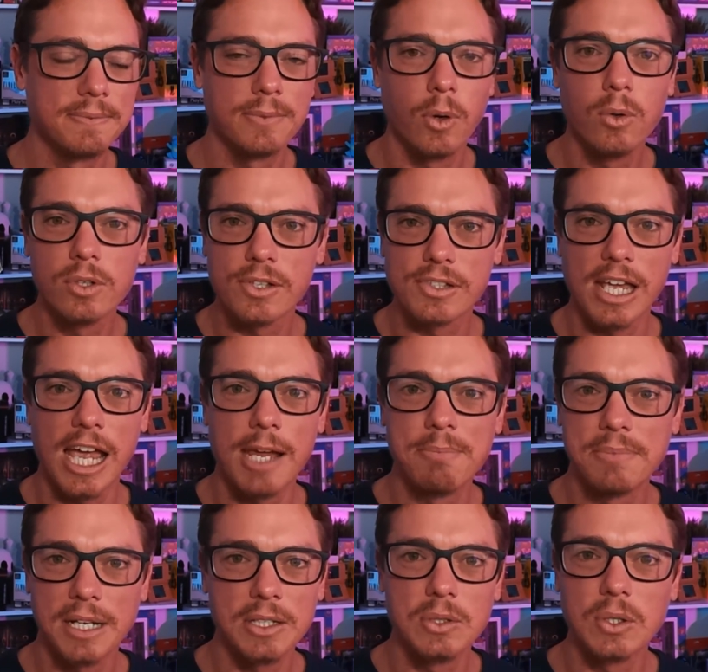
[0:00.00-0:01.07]
all the same,
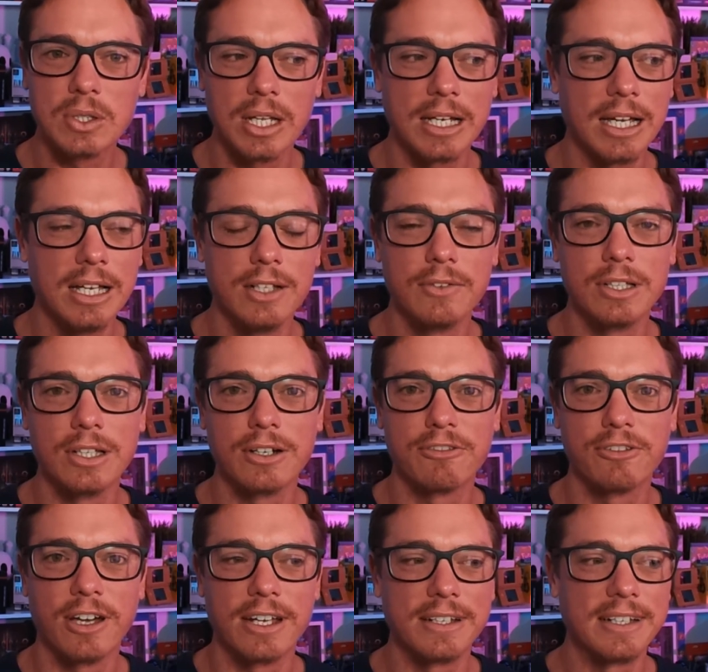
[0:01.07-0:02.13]
it looked like a hell of a lot of
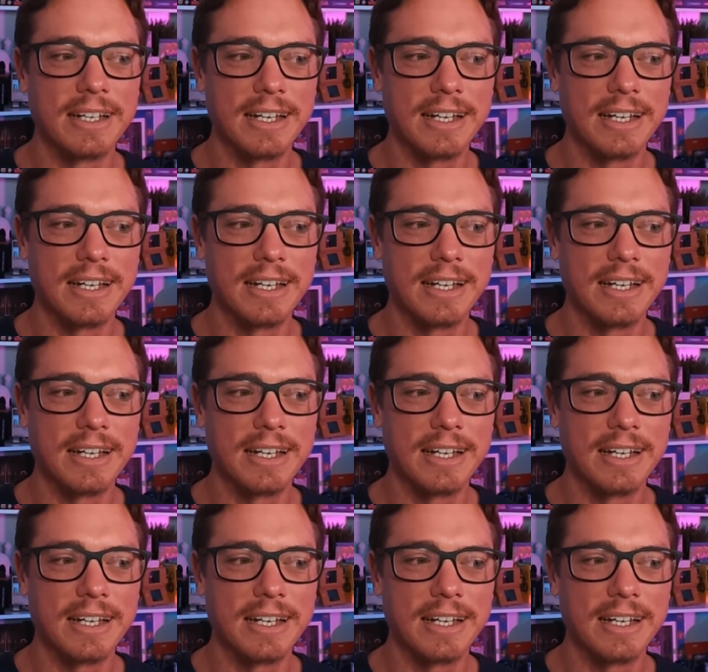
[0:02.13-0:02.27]
fun,